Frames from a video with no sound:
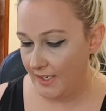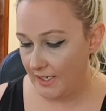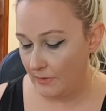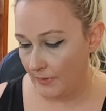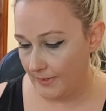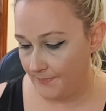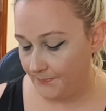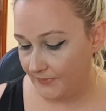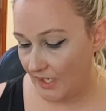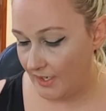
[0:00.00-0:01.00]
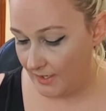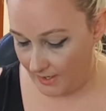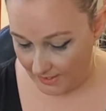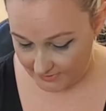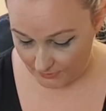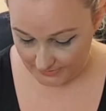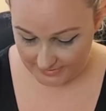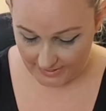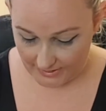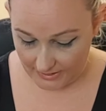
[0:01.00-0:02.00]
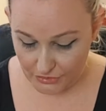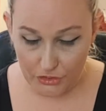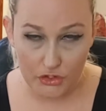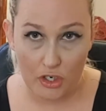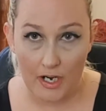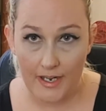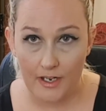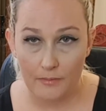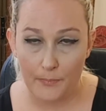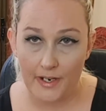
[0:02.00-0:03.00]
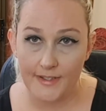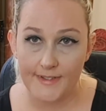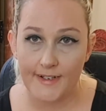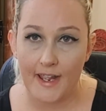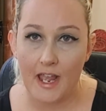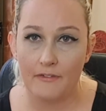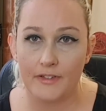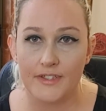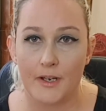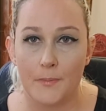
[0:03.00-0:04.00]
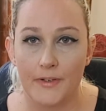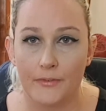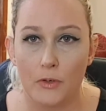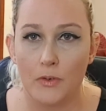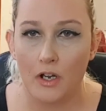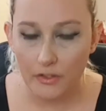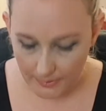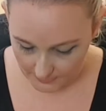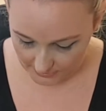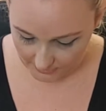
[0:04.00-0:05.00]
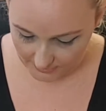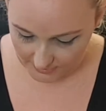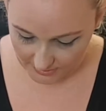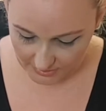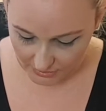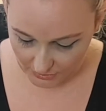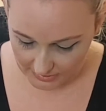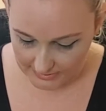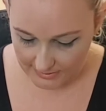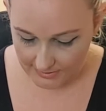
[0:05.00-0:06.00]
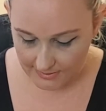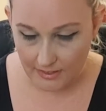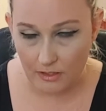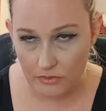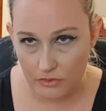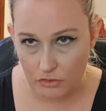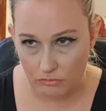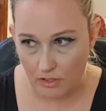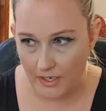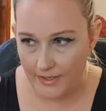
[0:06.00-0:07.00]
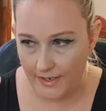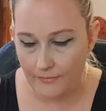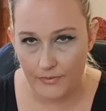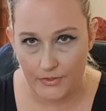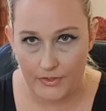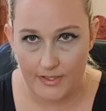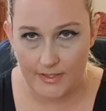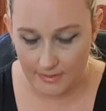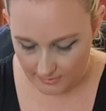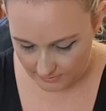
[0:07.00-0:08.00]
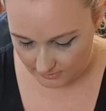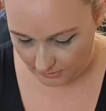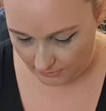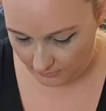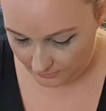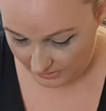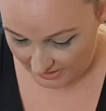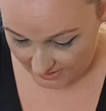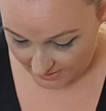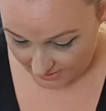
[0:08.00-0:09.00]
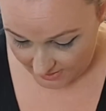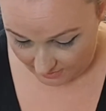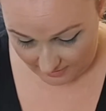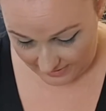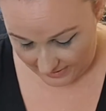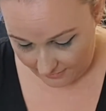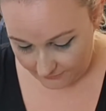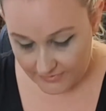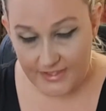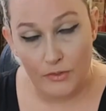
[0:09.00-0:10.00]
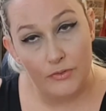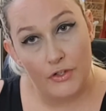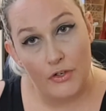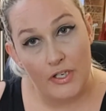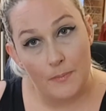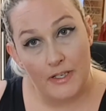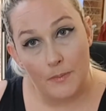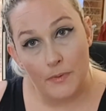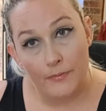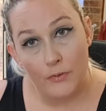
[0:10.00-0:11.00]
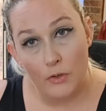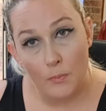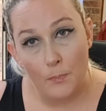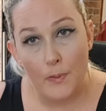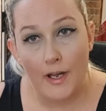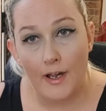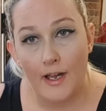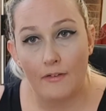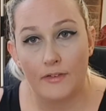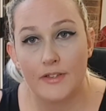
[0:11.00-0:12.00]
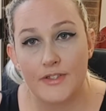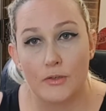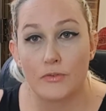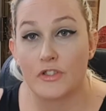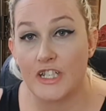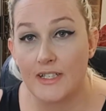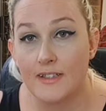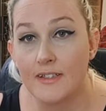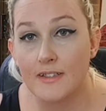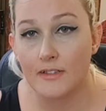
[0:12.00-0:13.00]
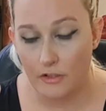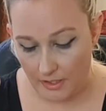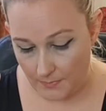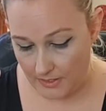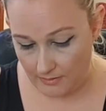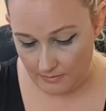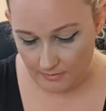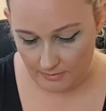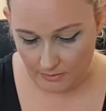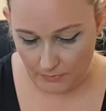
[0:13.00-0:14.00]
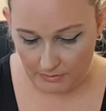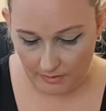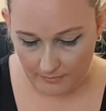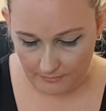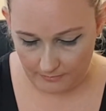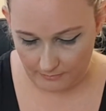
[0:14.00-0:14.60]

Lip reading: Anyway, as I was saying, I do try out brands that I haven't done before, only because it's 30 cents and I'll try it out for 30 cents. So I have sold Noni B before, but I haven't sold jeans in Noni B. So we grabbed